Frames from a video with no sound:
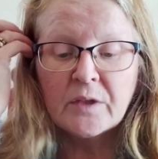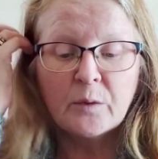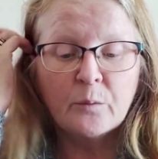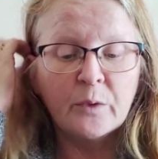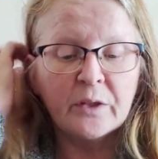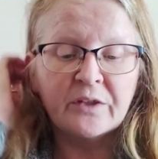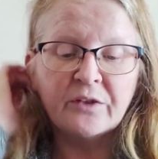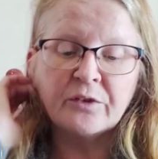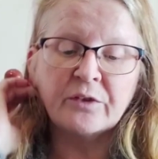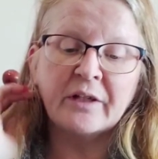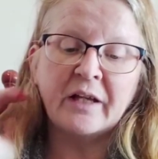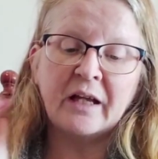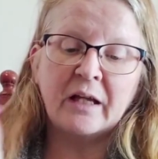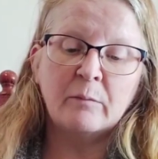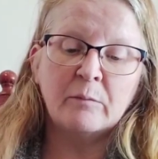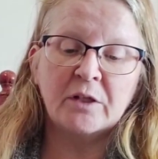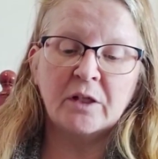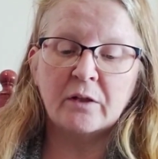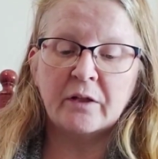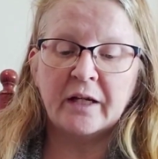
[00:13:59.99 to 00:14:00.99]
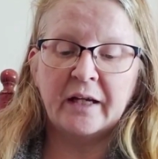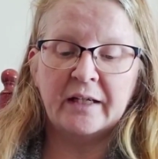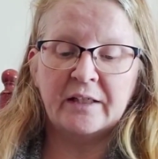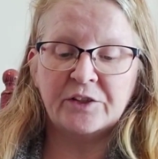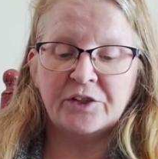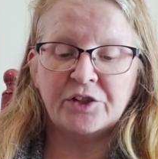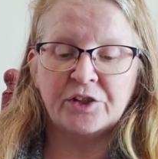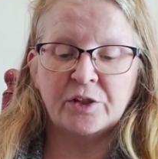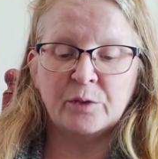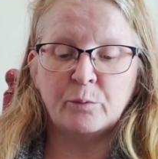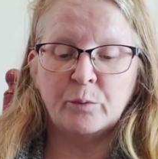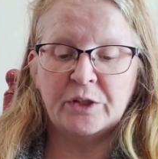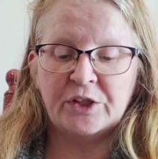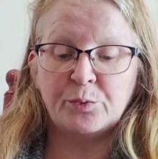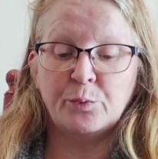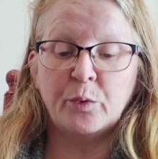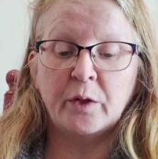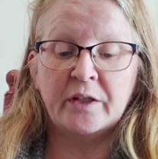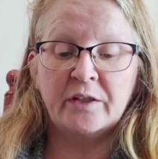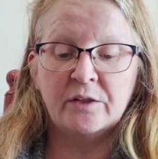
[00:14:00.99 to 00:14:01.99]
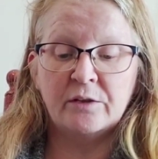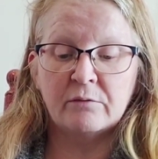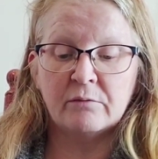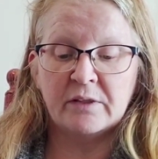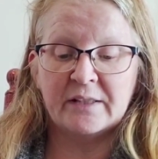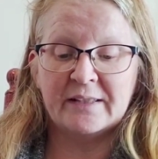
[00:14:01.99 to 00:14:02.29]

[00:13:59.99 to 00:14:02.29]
with your name, location, and which one you